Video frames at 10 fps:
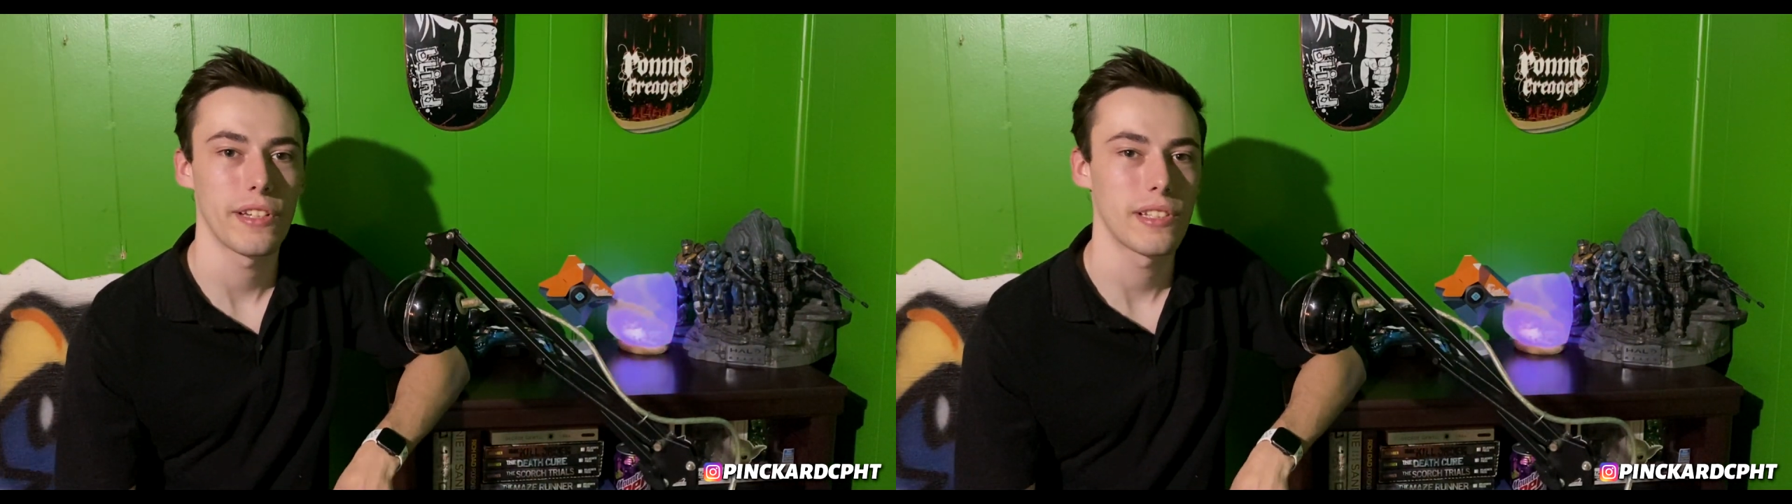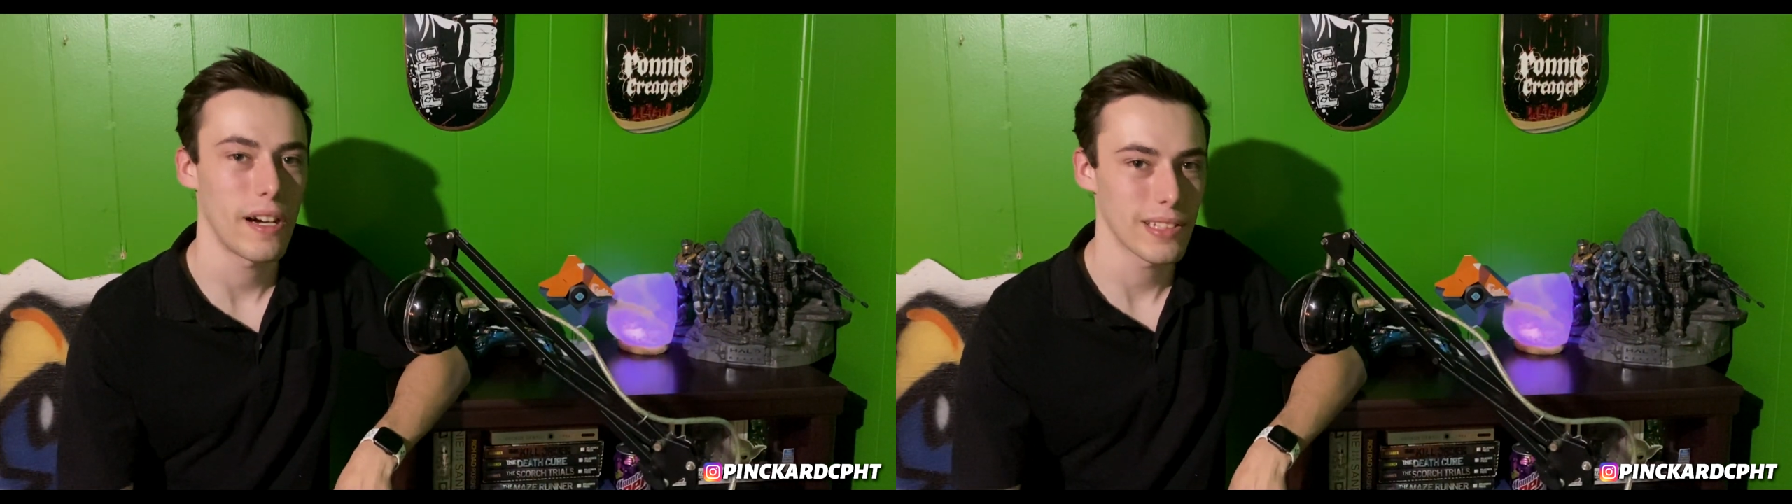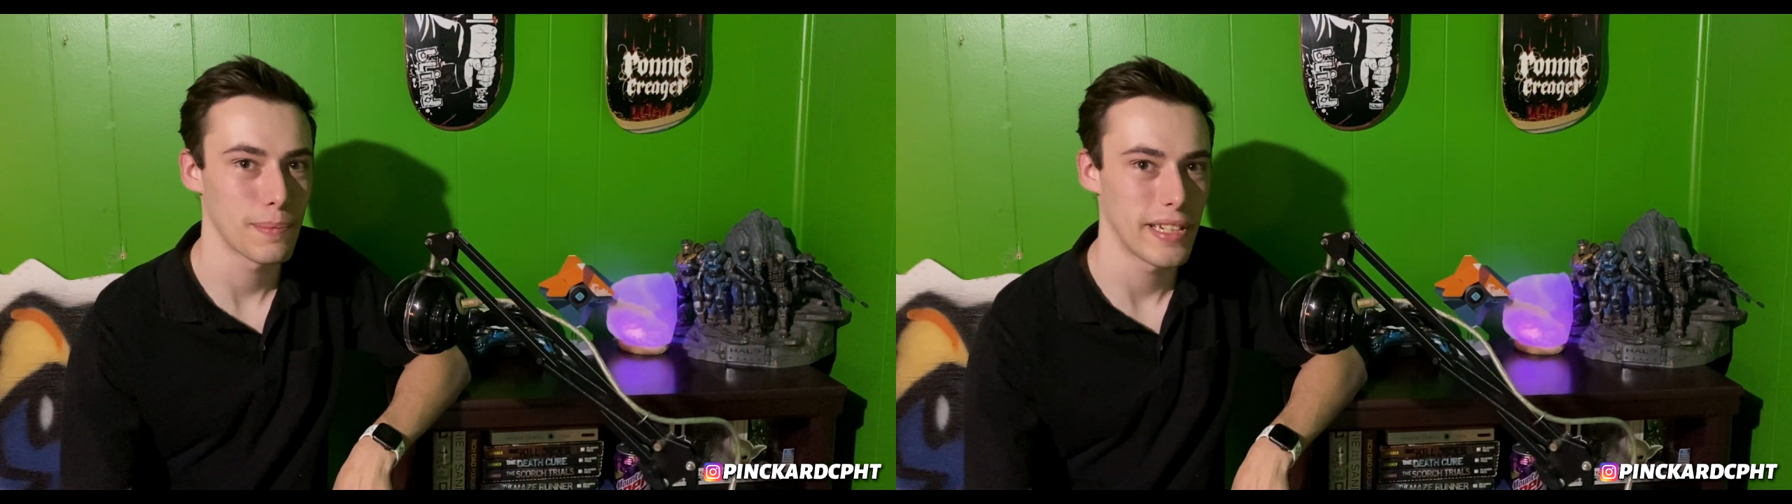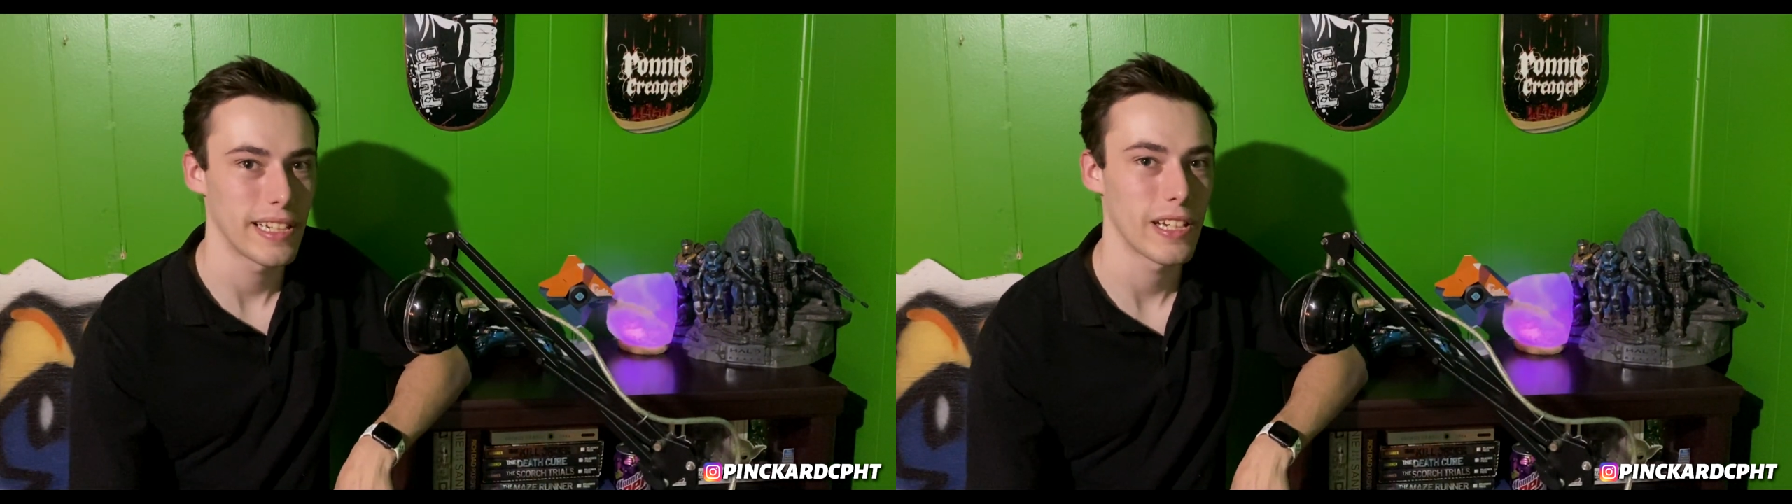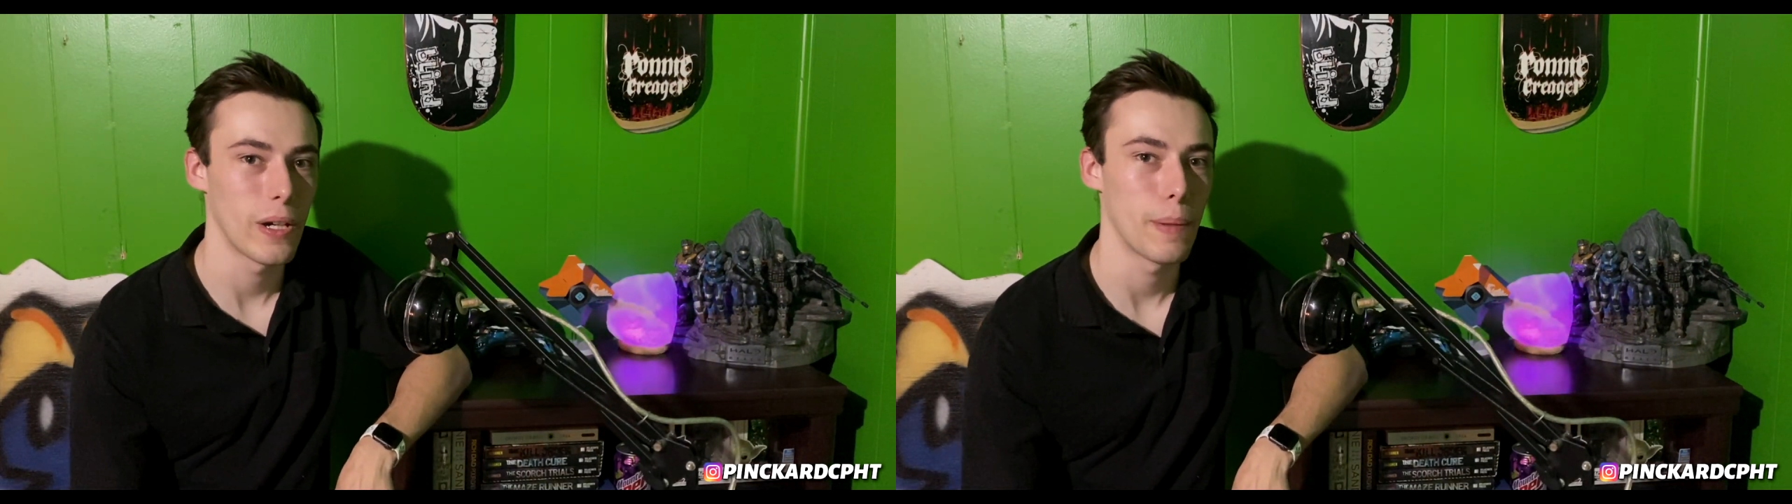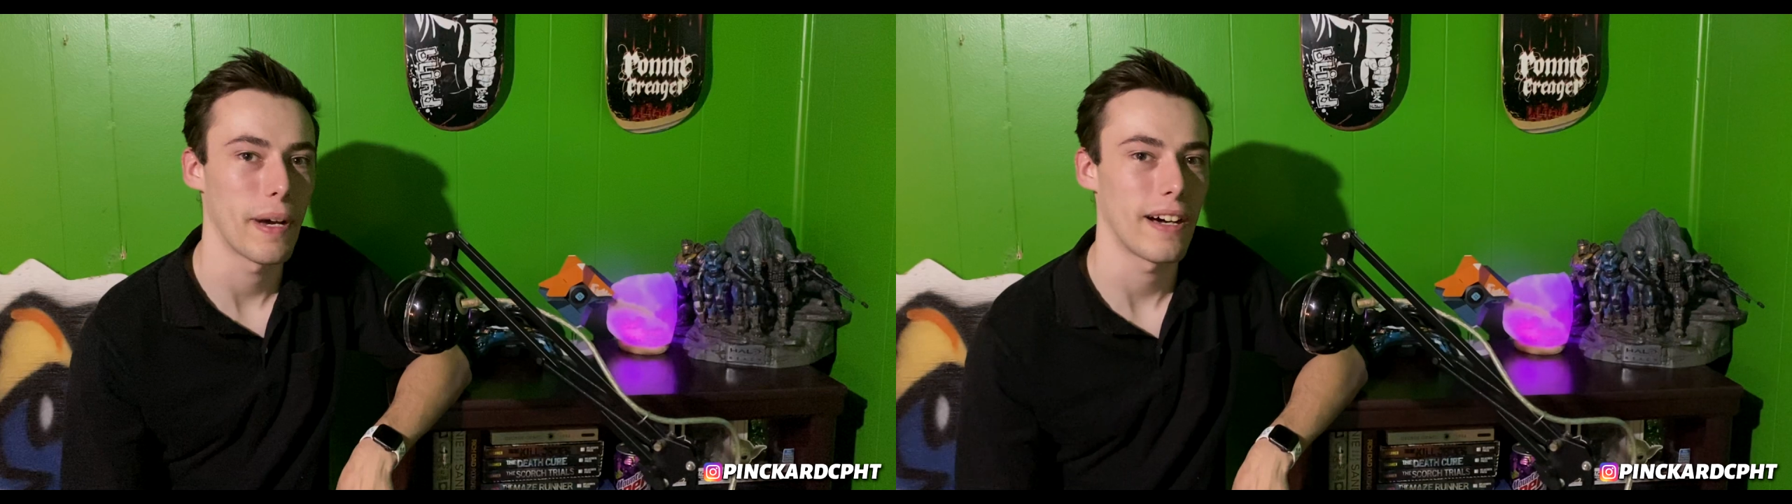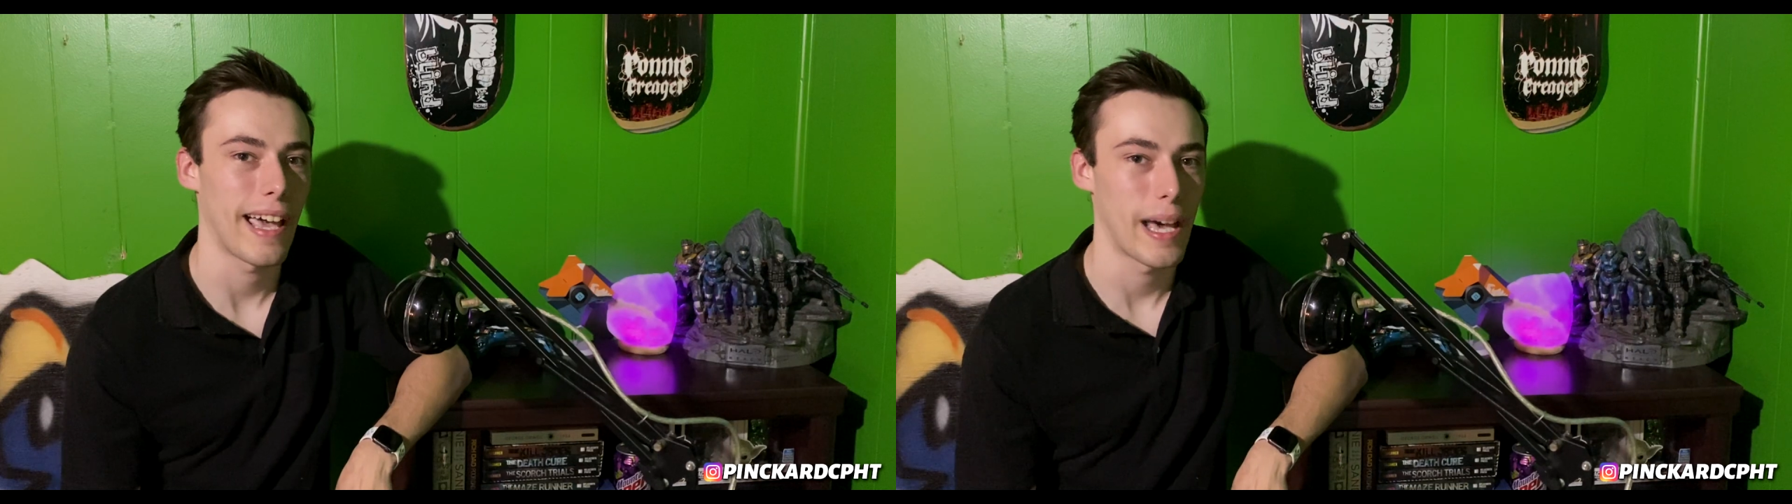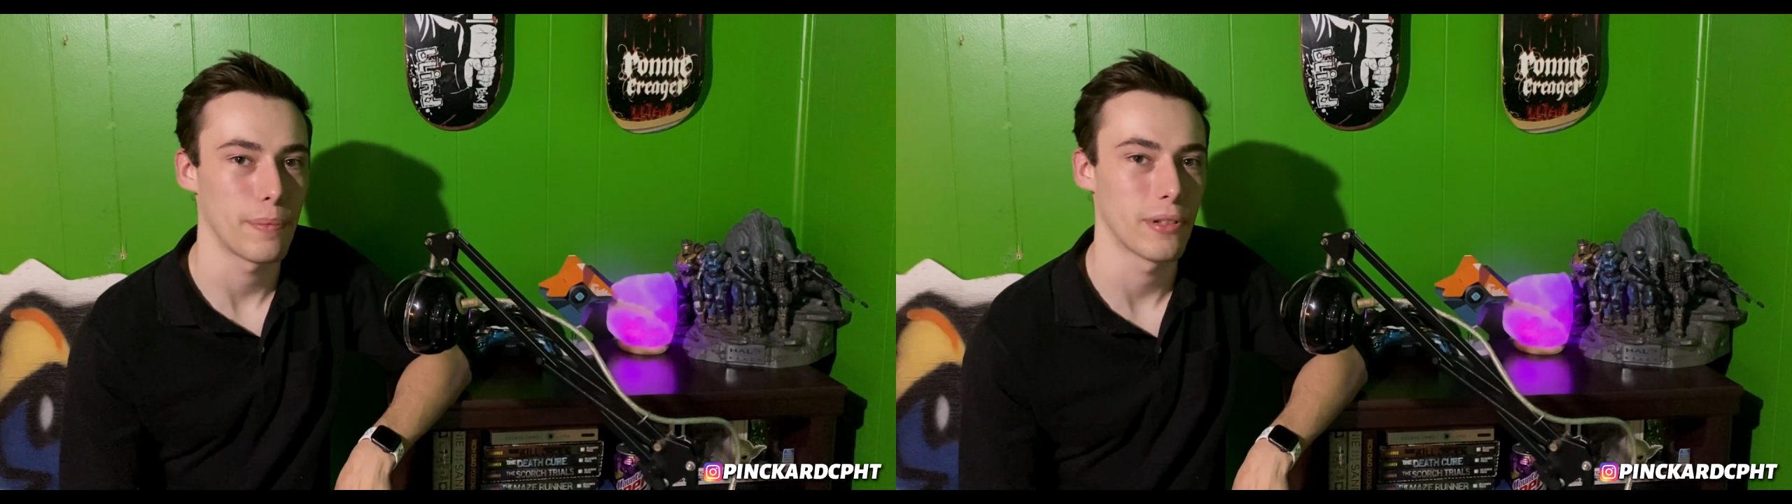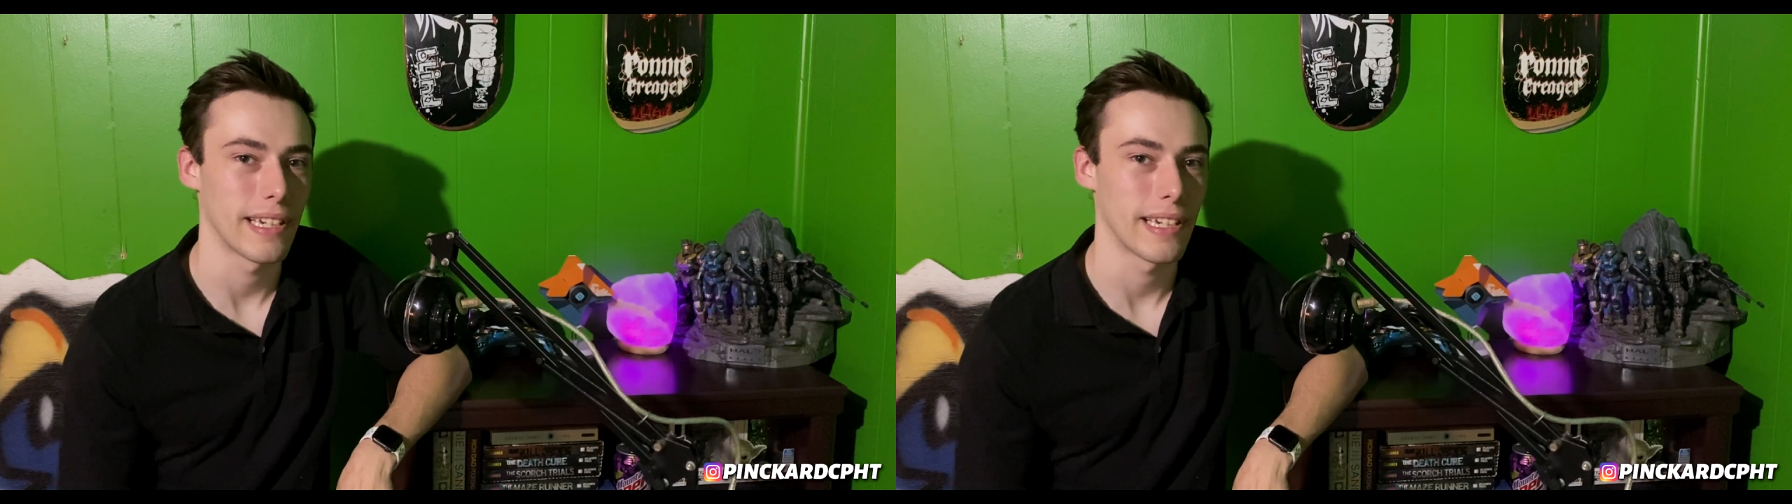you talked a minute ago about Apple